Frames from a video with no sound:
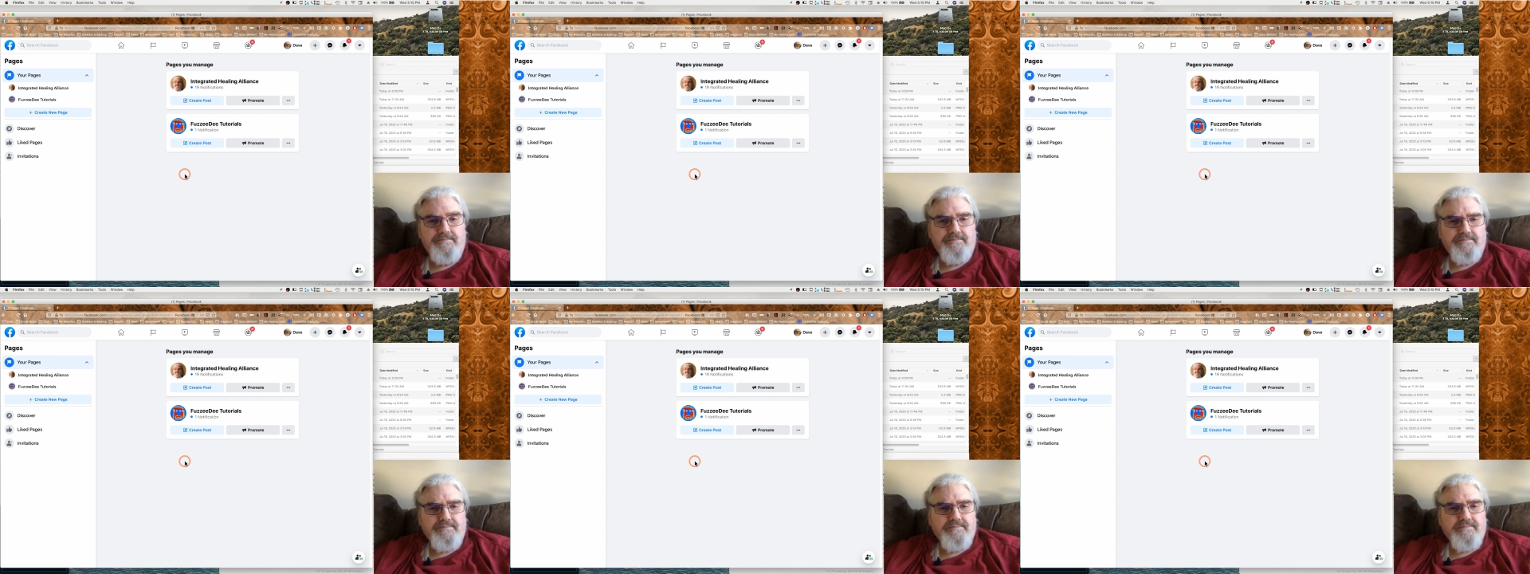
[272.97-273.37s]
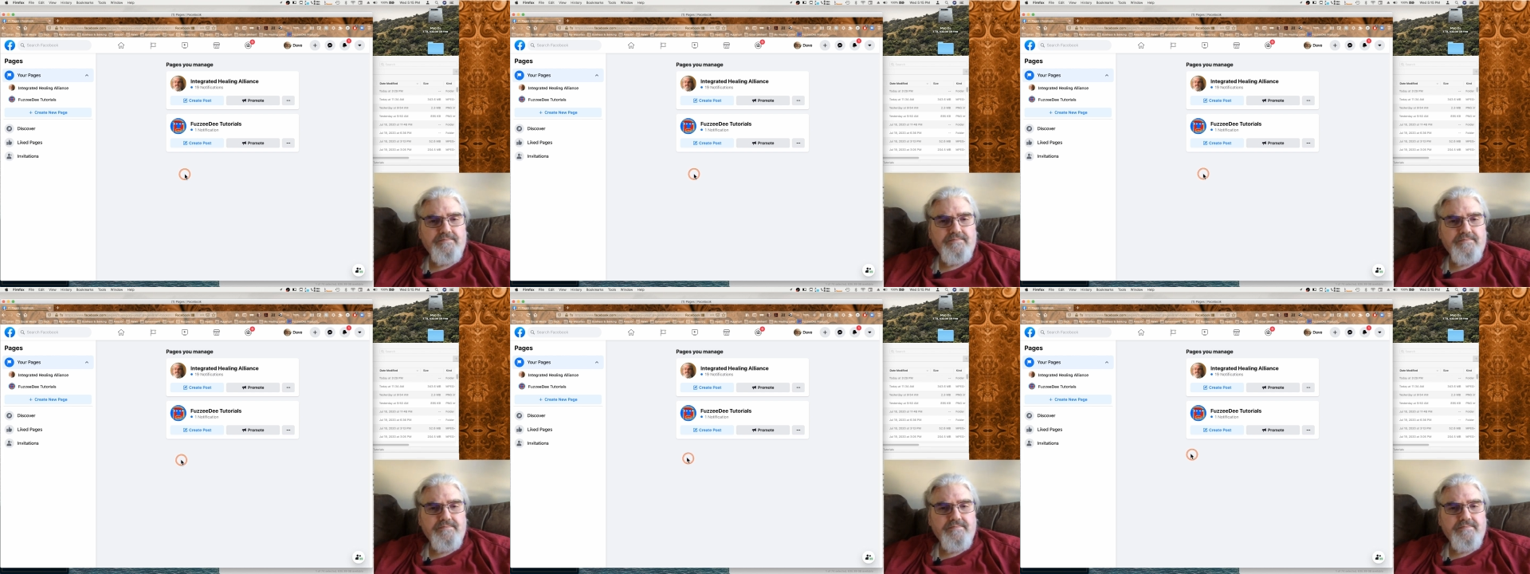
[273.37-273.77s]

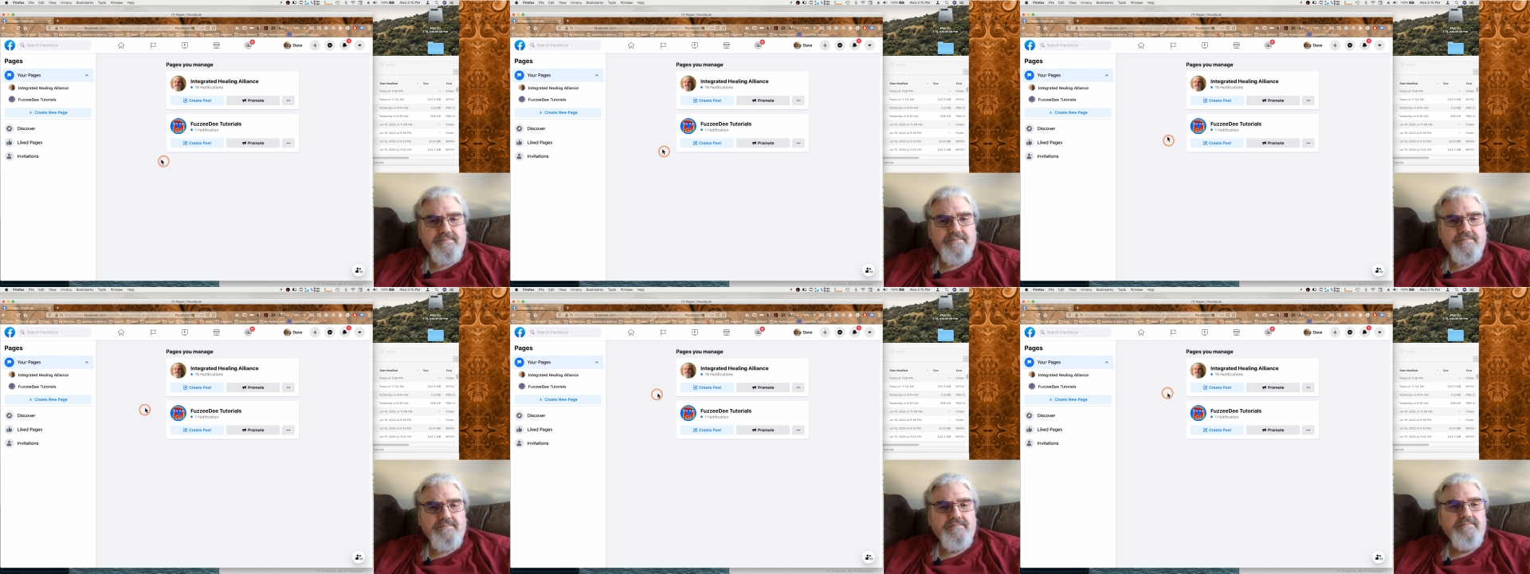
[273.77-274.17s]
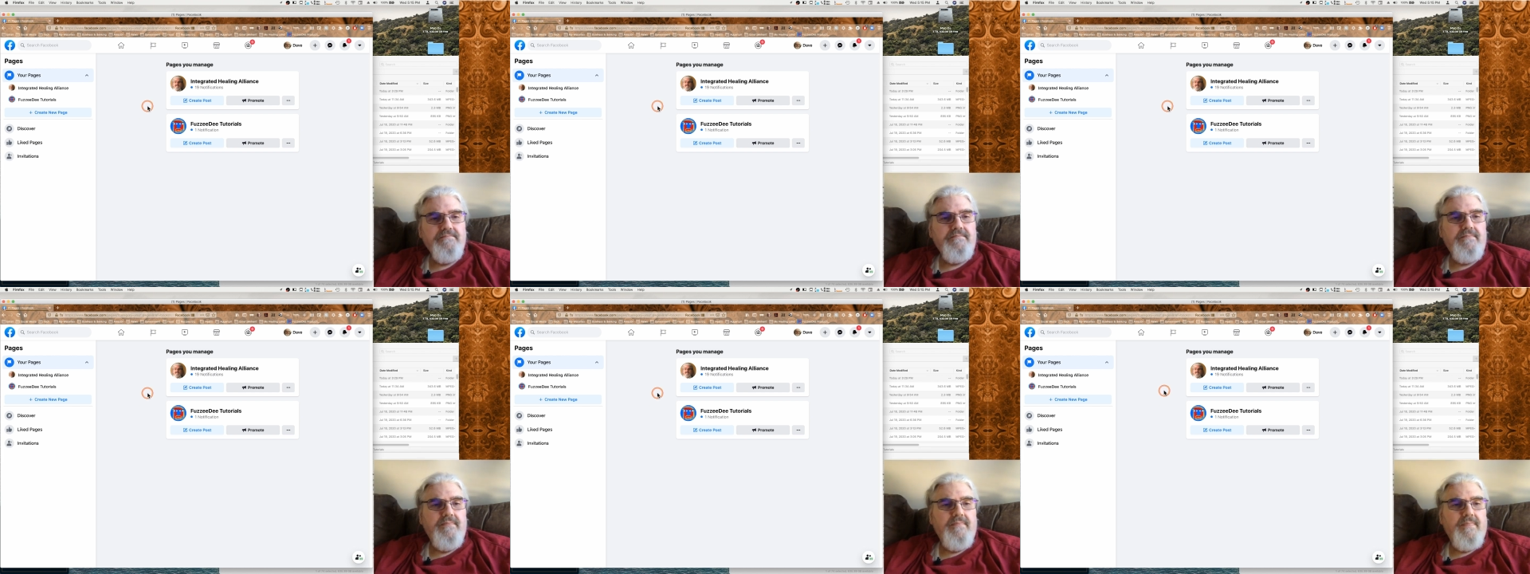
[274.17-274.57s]

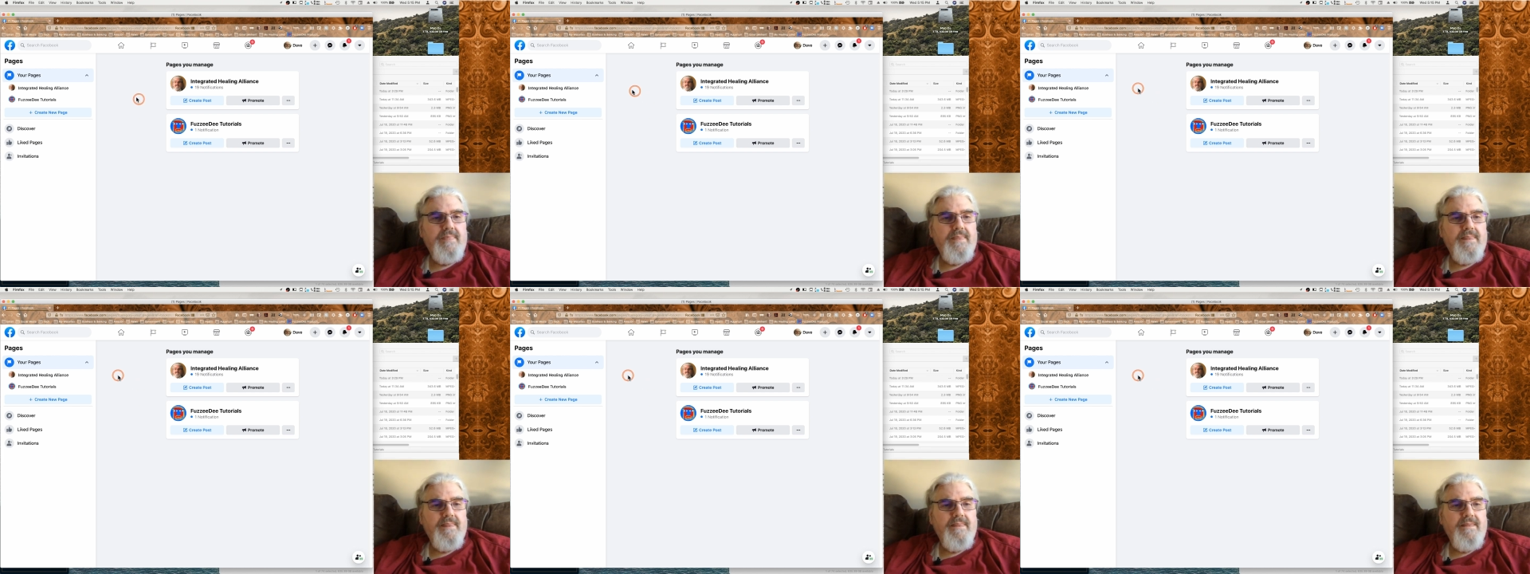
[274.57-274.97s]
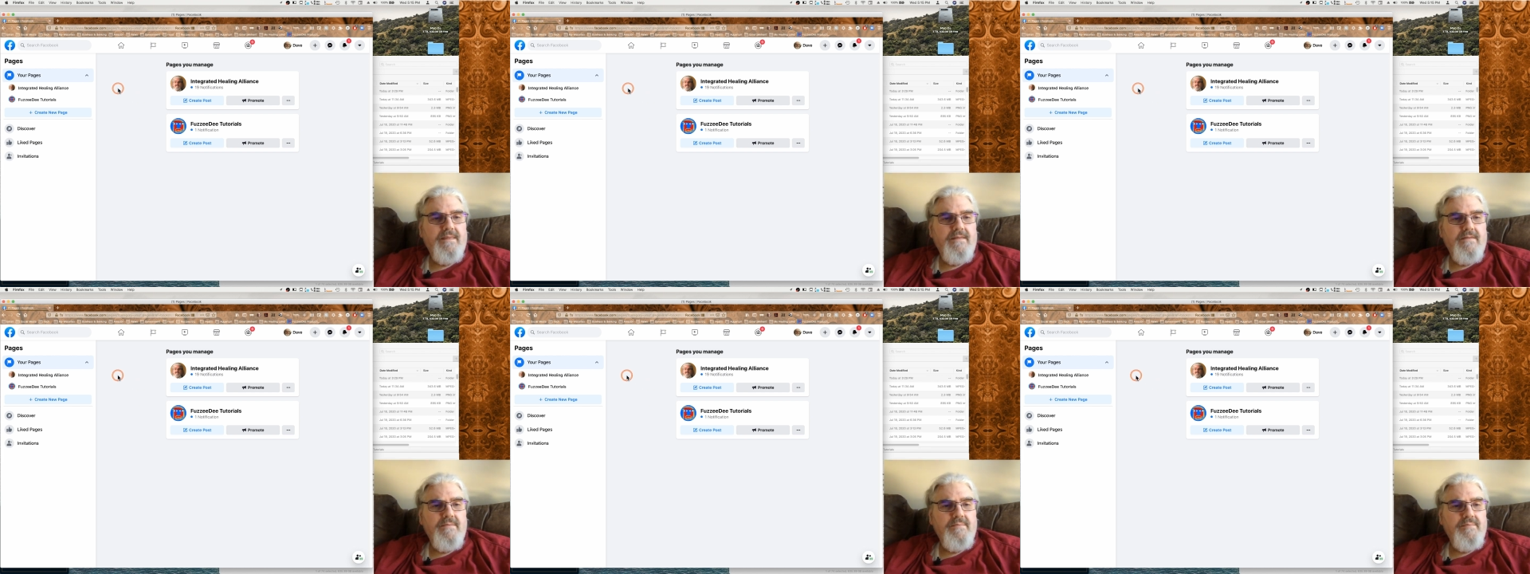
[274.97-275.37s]

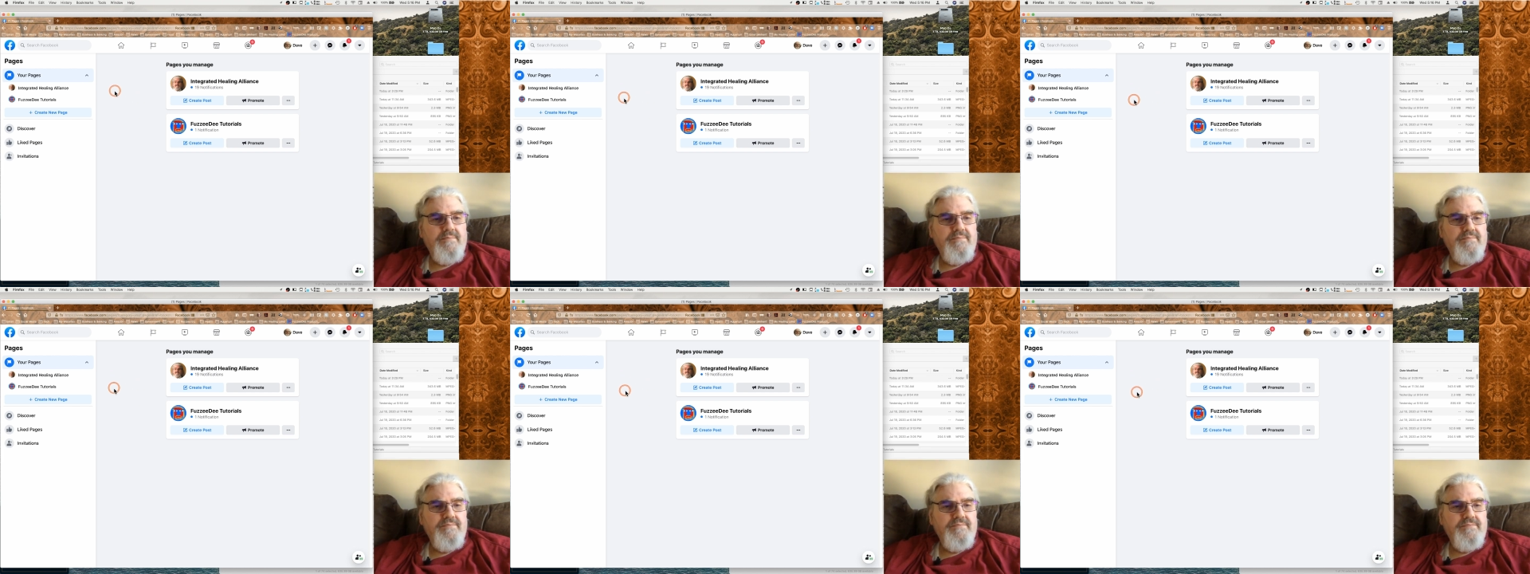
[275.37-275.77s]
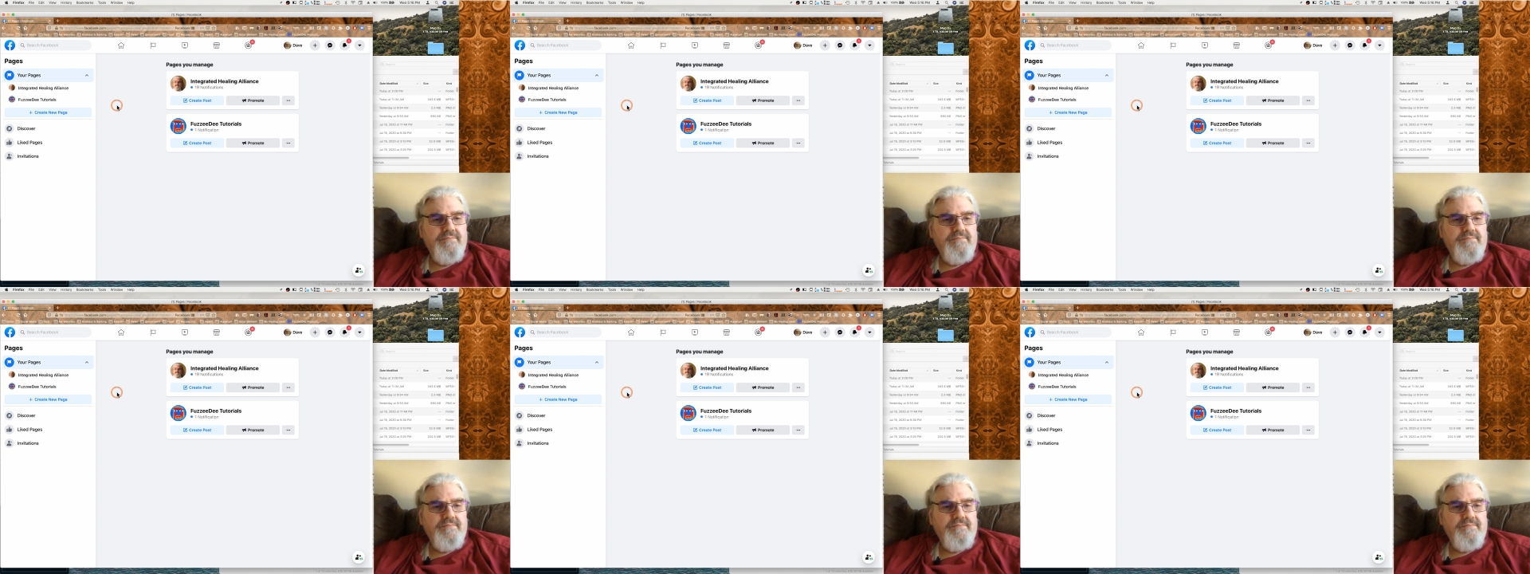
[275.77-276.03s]
Nobody speaks.